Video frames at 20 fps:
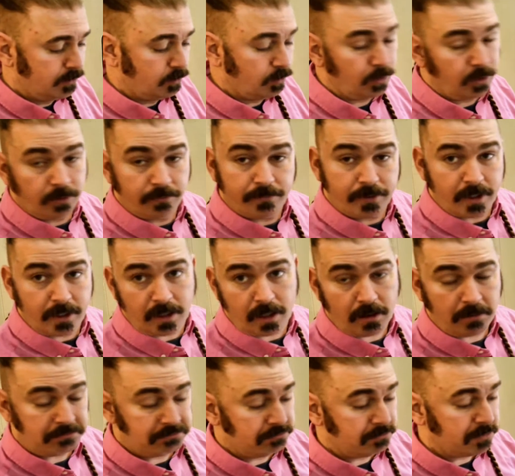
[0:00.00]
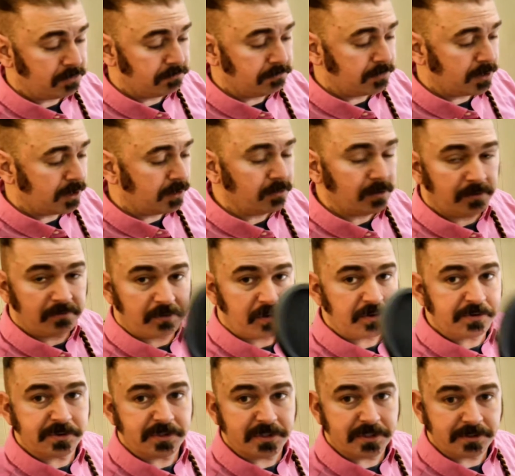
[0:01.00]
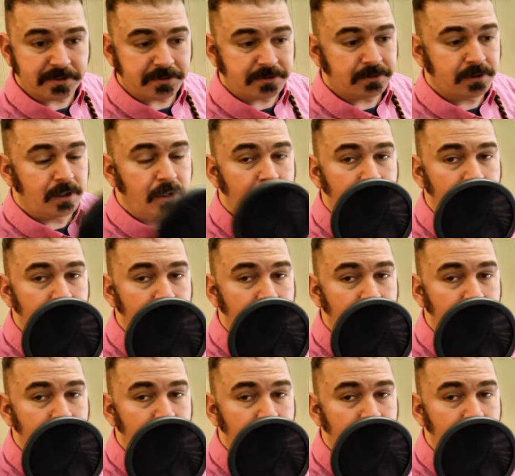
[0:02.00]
Well, you'll find out. I don't ever use these.